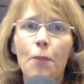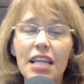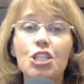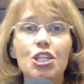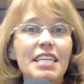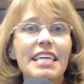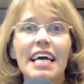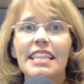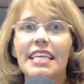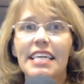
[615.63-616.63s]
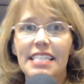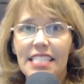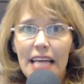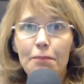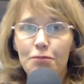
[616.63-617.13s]
But looking at the
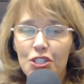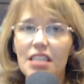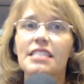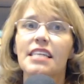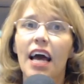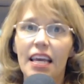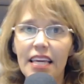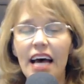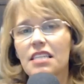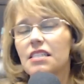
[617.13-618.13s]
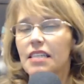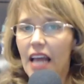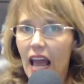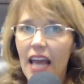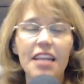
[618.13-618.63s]
exceptions, yes,
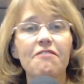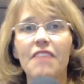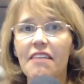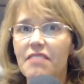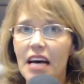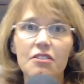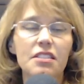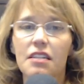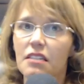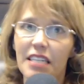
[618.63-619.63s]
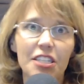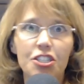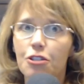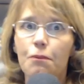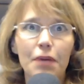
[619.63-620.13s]
eighty-five
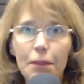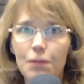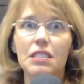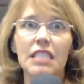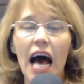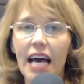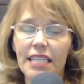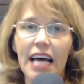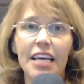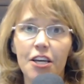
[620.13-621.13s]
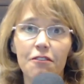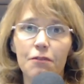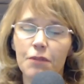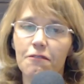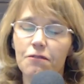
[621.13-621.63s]
thousand-ish people died that year
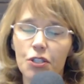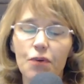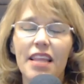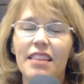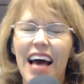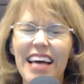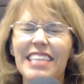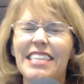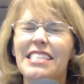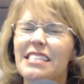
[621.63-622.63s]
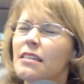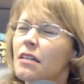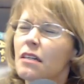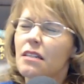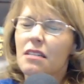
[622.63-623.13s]
from the flu, and that is
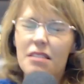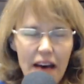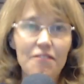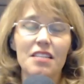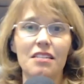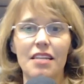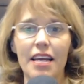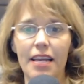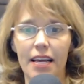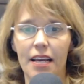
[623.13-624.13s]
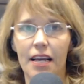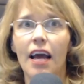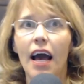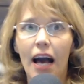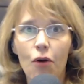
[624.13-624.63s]
devastating.
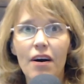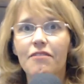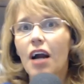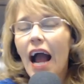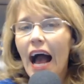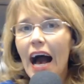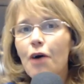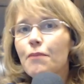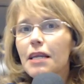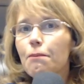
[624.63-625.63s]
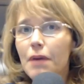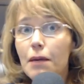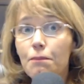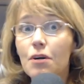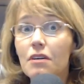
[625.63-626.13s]
However, how many
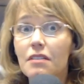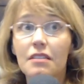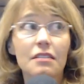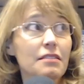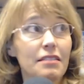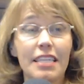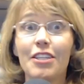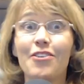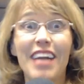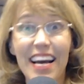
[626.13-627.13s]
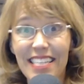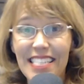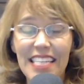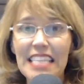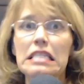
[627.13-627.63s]
people in the
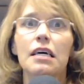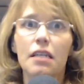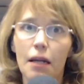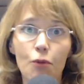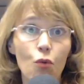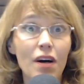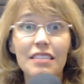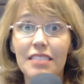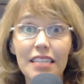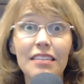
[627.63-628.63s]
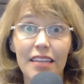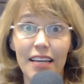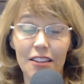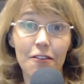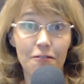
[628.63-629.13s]
United States, number one, didn't
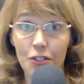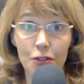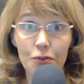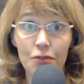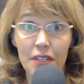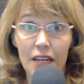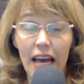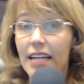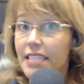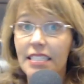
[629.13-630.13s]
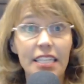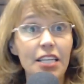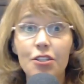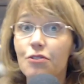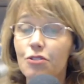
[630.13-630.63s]
get the flu and
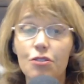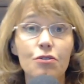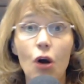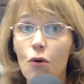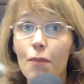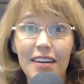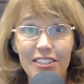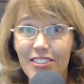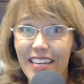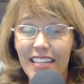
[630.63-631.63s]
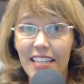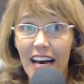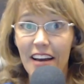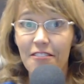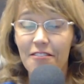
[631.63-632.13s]
continued to go about their daily
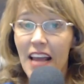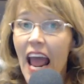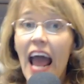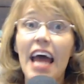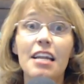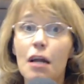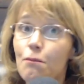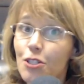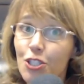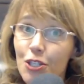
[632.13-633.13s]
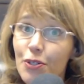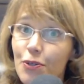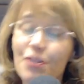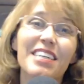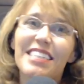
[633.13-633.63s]
life, and number
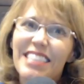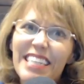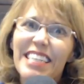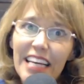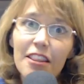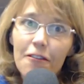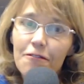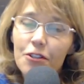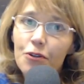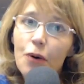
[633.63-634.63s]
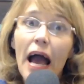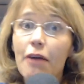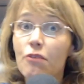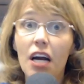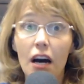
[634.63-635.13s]
two, did get the flu
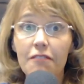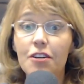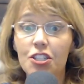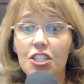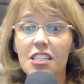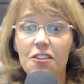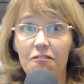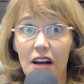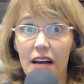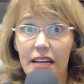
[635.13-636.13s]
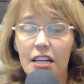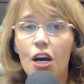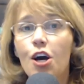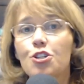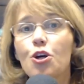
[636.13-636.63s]
and recovered just fine?
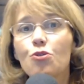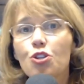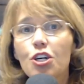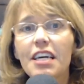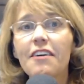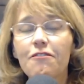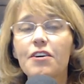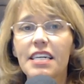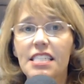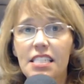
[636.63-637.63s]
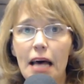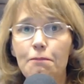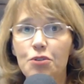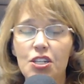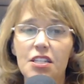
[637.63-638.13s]
So looking for
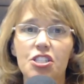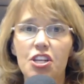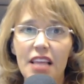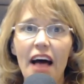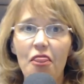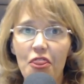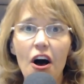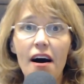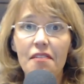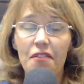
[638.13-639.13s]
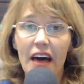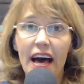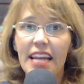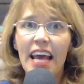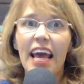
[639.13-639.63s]
exceptions to that thought
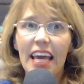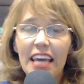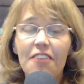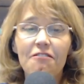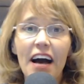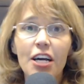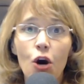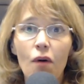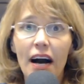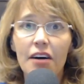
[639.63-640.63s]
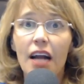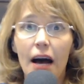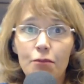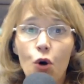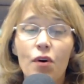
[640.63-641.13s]
that if I go out,
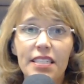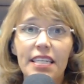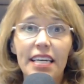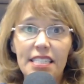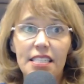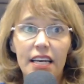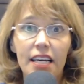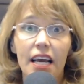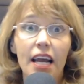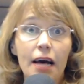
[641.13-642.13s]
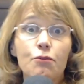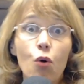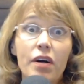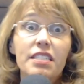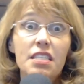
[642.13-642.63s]
I'm going to get sick and I'm
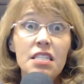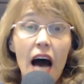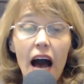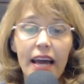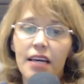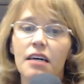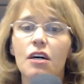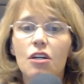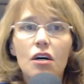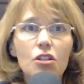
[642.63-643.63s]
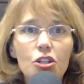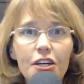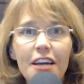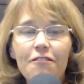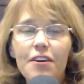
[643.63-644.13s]
going to die.
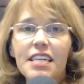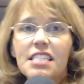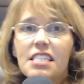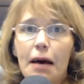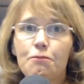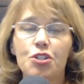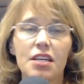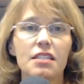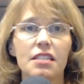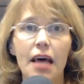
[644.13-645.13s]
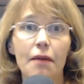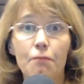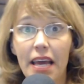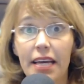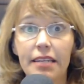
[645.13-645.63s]
Looking for exceptions
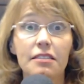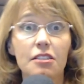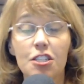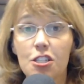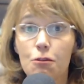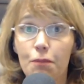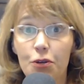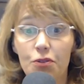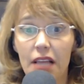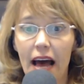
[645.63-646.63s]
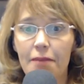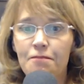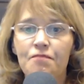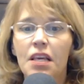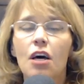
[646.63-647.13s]
that may dispute that.
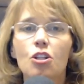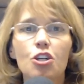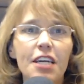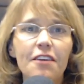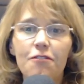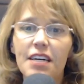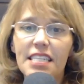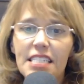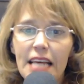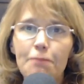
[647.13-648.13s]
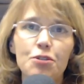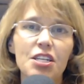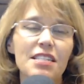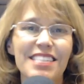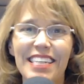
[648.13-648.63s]
Looking for
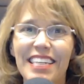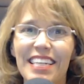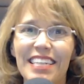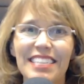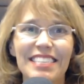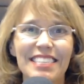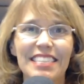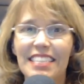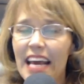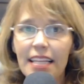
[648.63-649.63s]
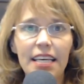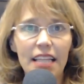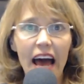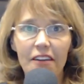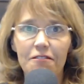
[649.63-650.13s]
exceptions in daily
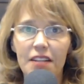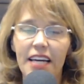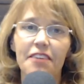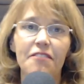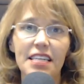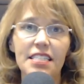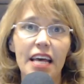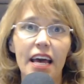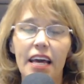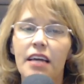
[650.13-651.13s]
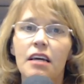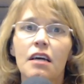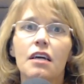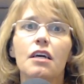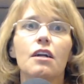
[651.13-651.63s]
life. Like if I say,
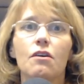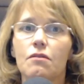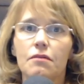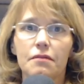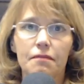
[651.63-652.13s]
you know,